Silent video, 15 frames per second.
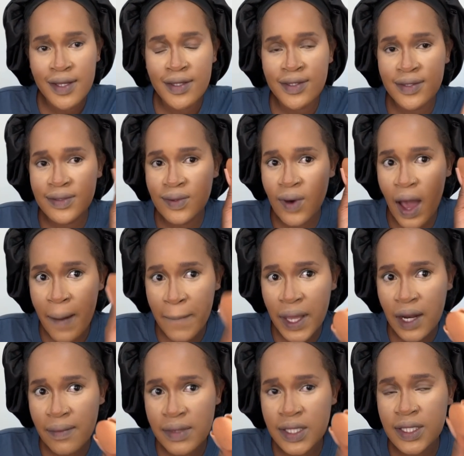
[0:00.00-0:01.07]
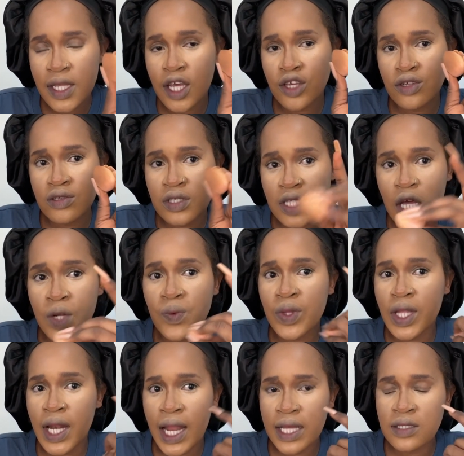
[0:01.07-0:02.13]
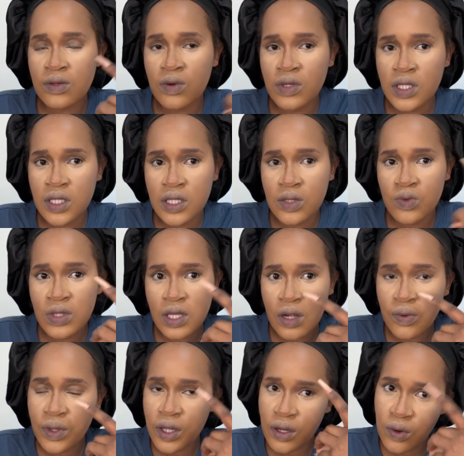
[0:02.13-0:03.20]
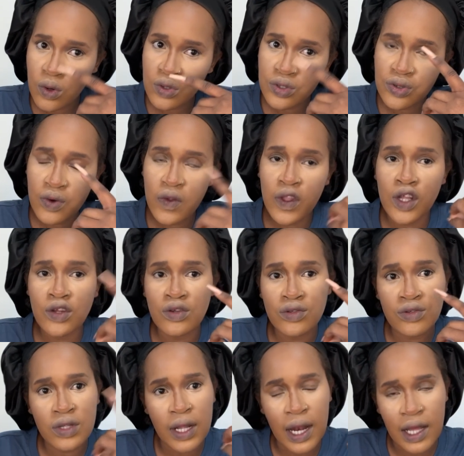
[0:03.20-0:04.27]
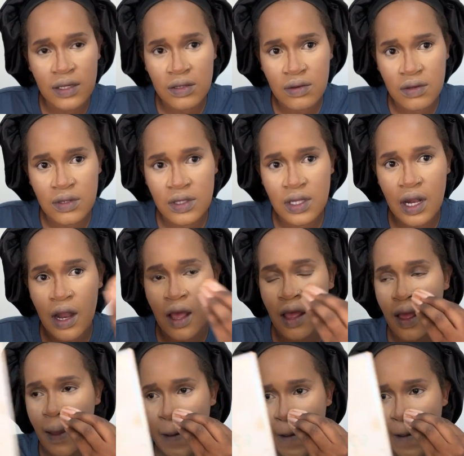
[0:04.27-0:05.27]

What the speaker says: So I made a mistake. You start with the last contour and then you do the last concealer.